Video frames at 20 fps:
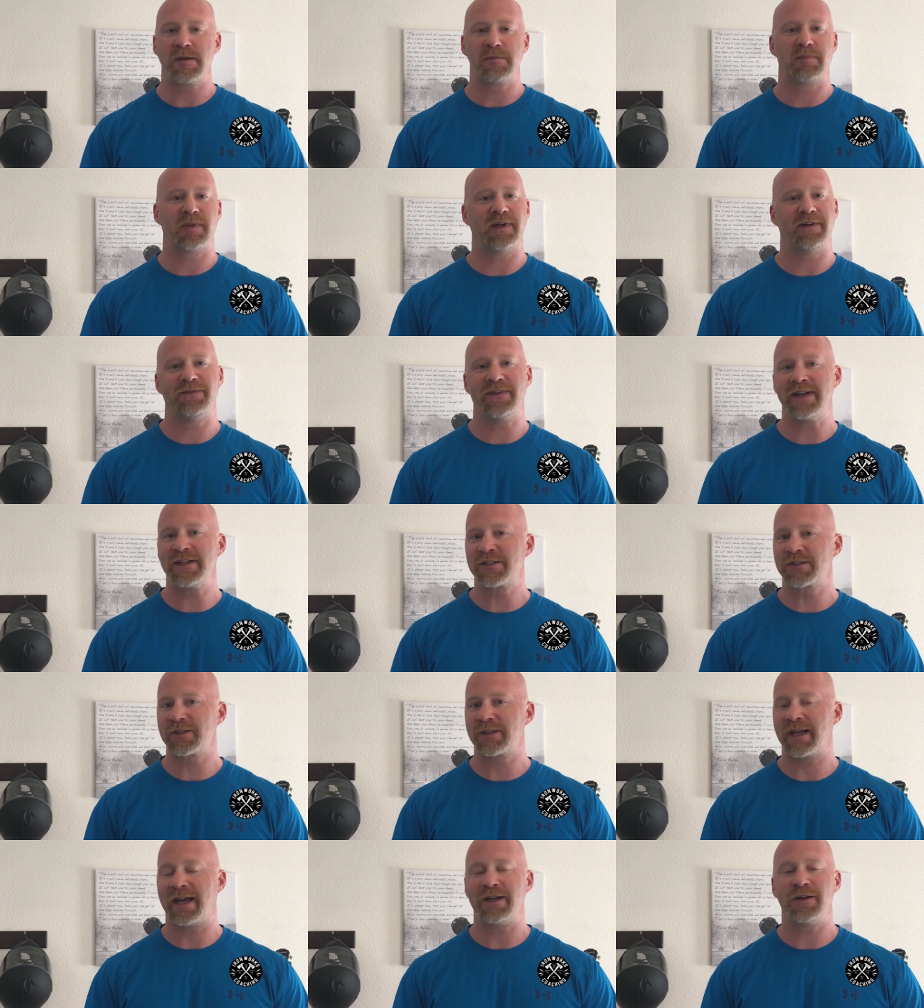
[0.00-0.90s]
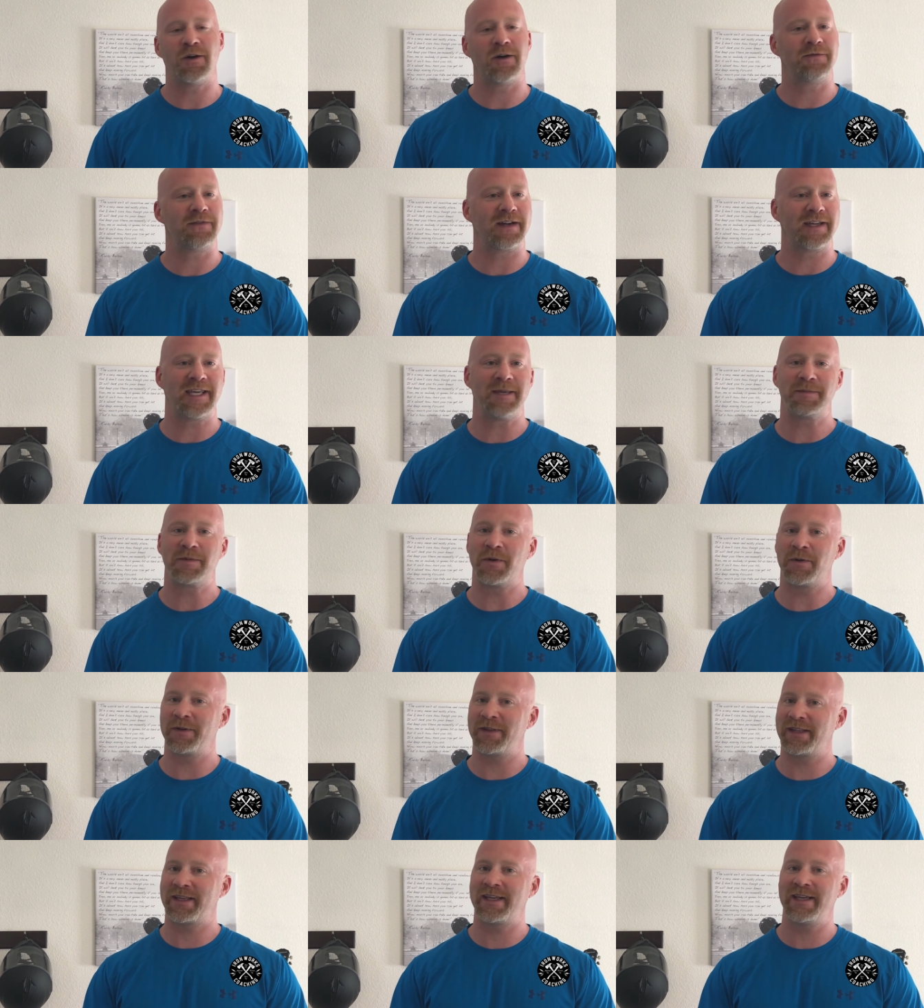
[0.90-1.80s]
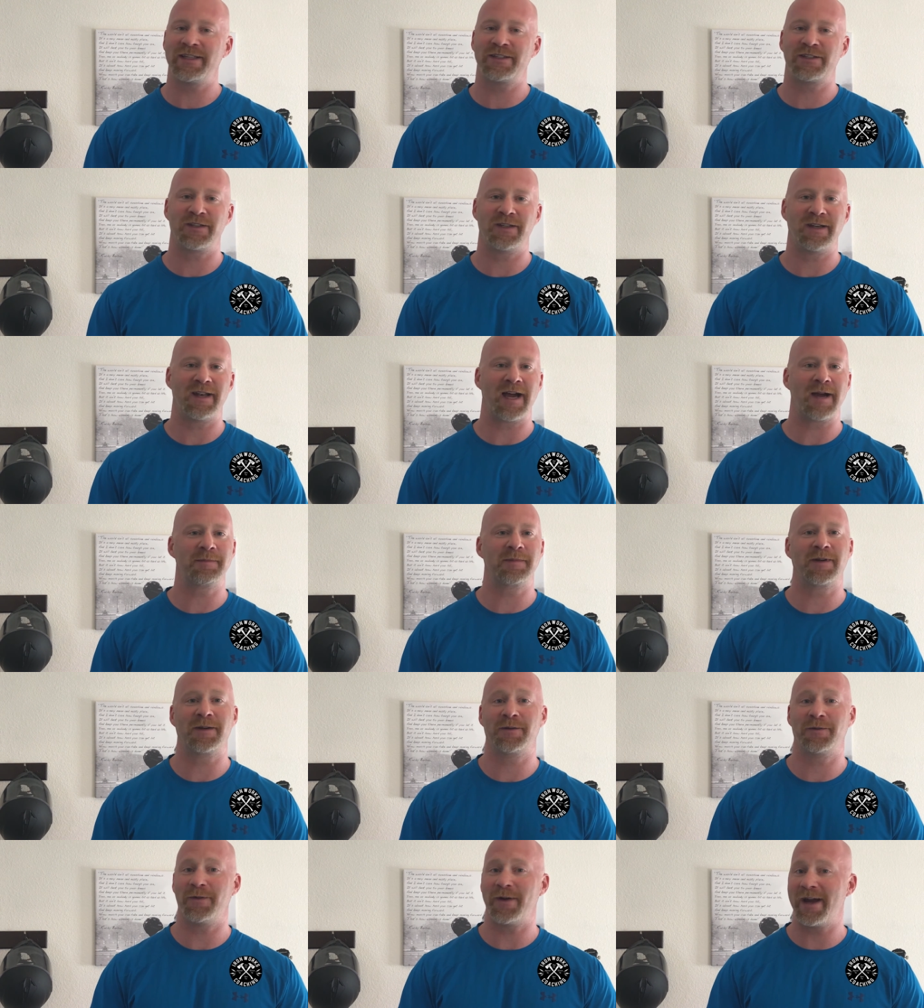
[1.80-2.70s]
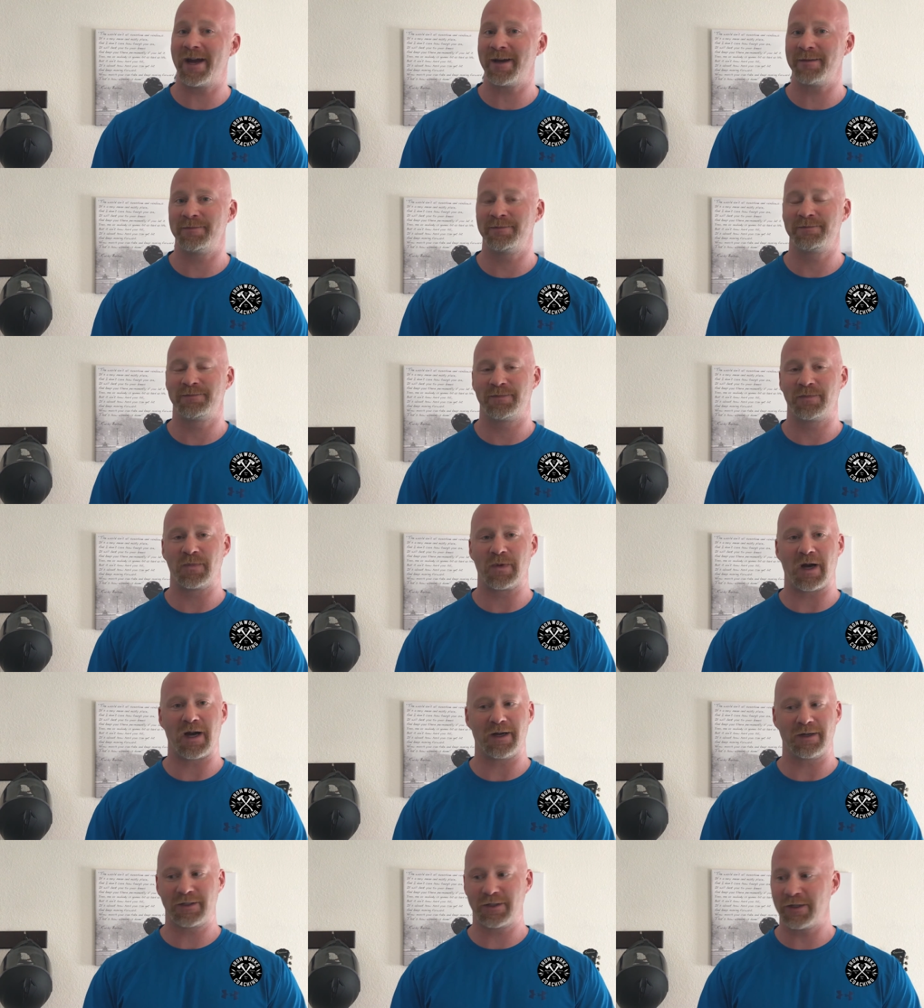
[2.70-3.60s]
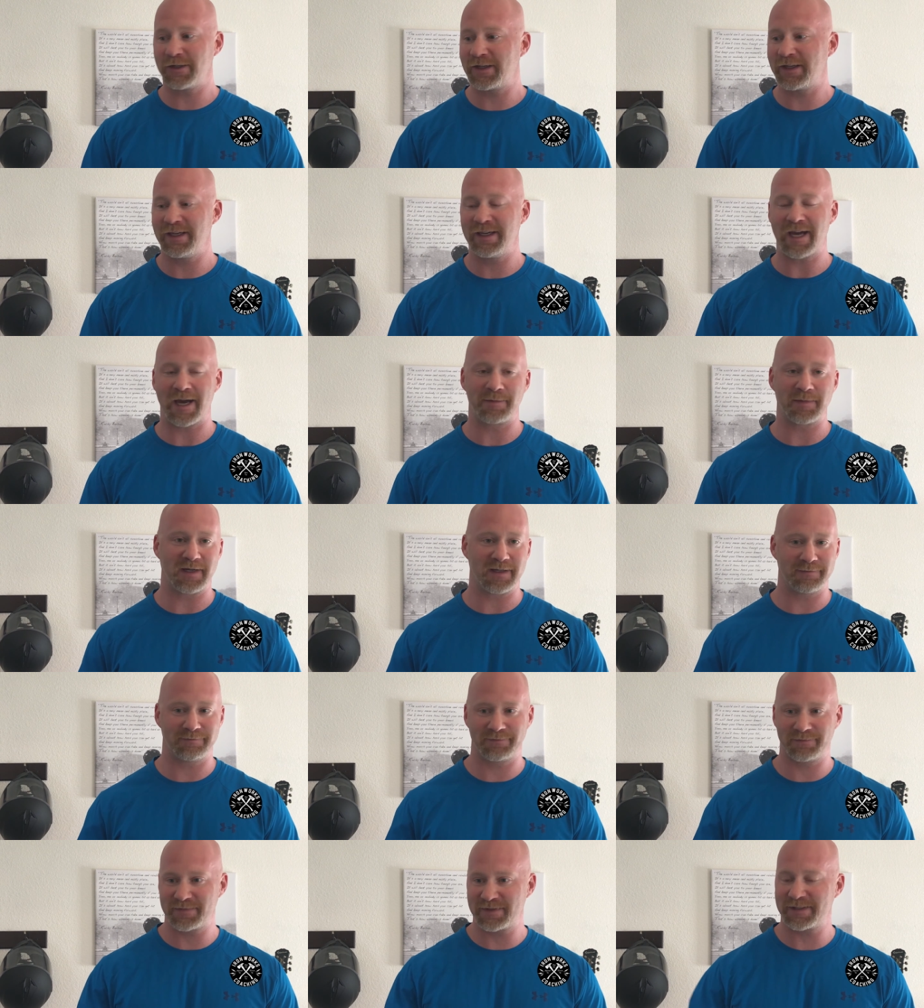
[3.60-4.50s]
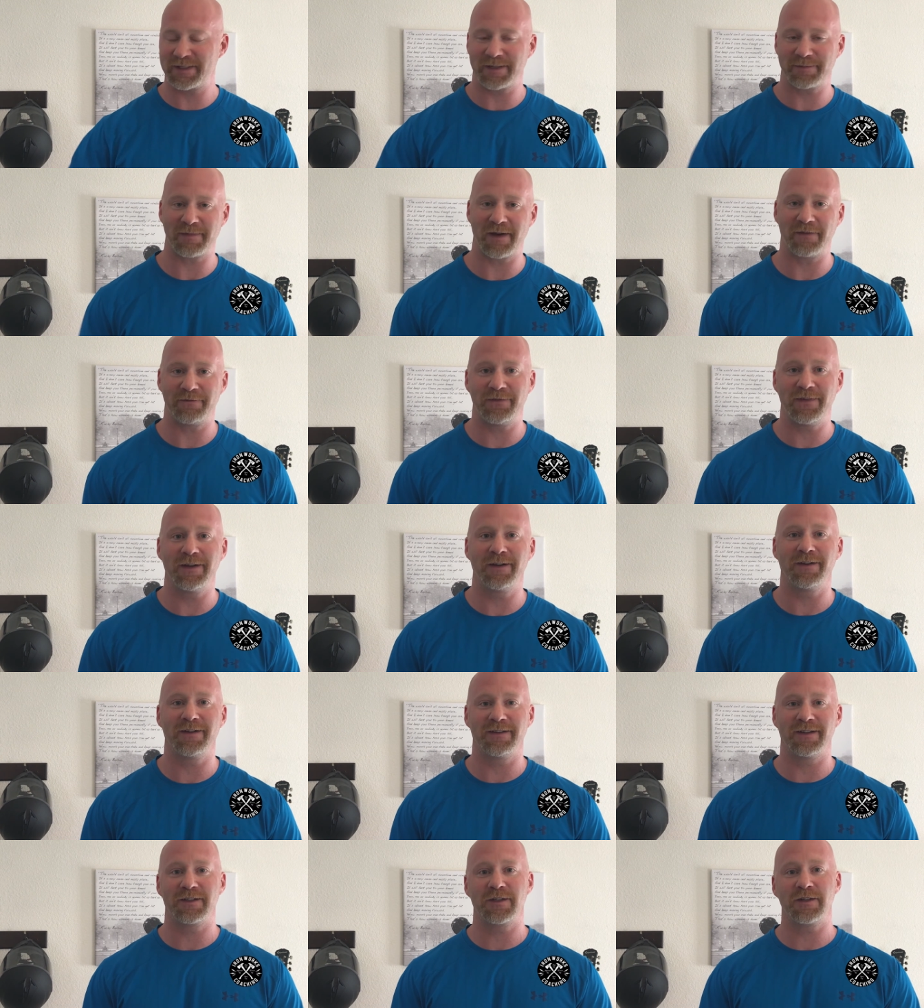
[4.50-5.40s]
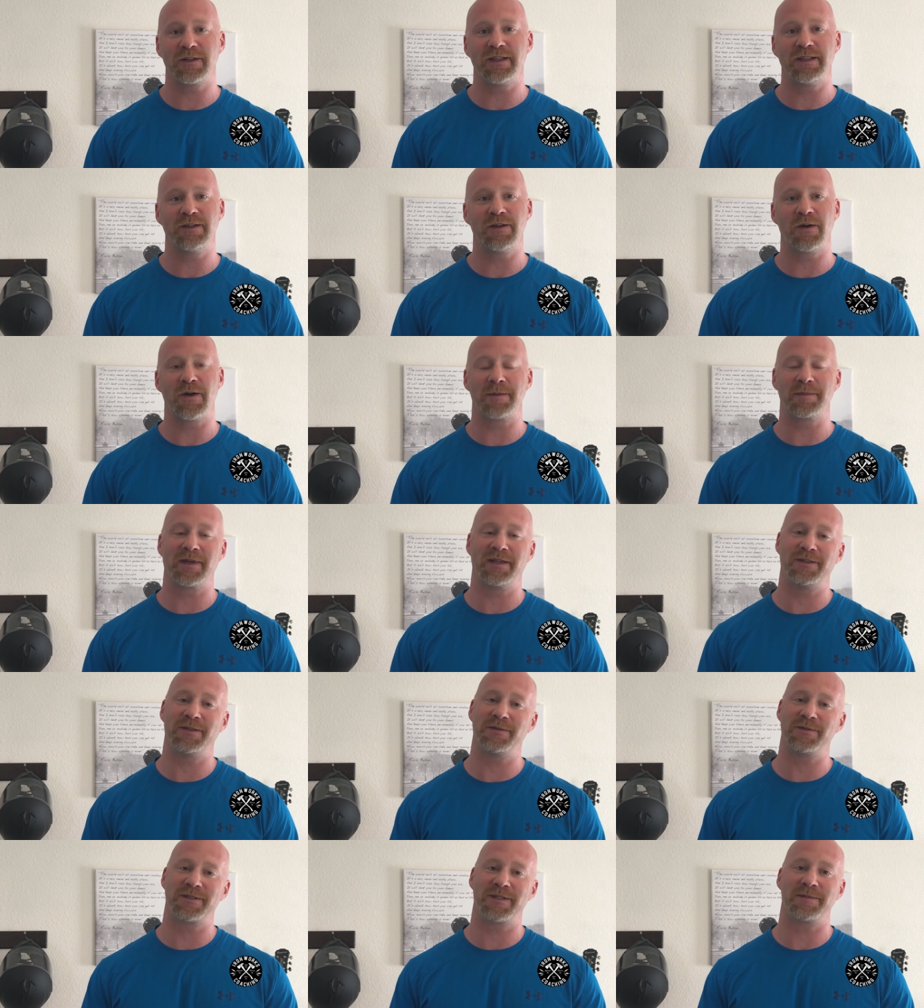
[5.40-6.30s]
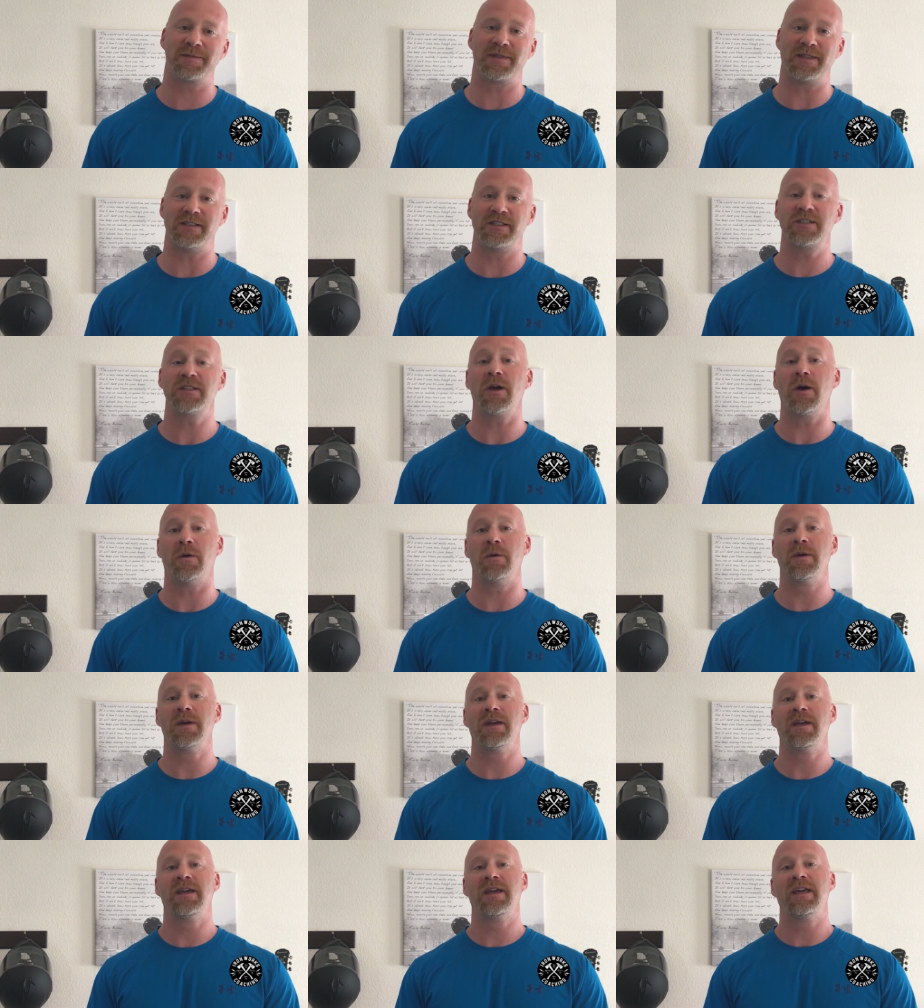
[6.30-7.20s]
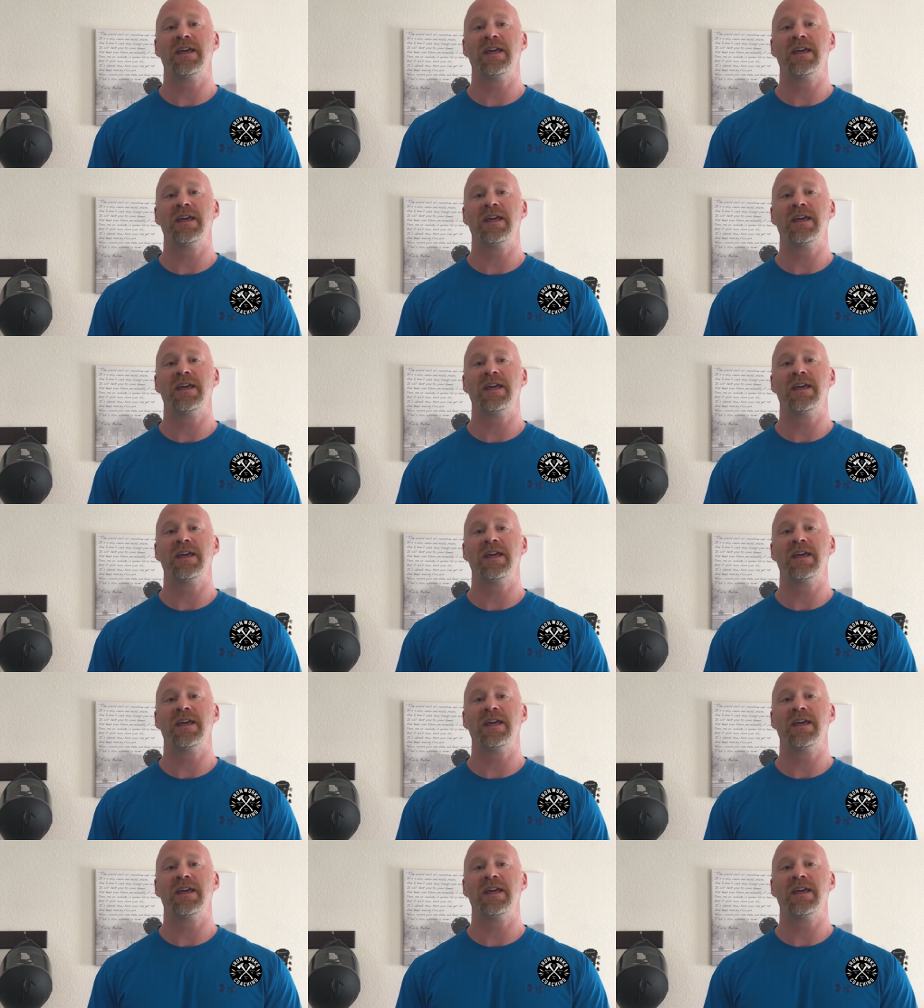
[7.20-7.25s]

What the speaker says: but eventually I know if I keep going to the kitchen, I'm going to grab a cookie, I'm going to stick my finger in the cookie dough, I'm going to do something. So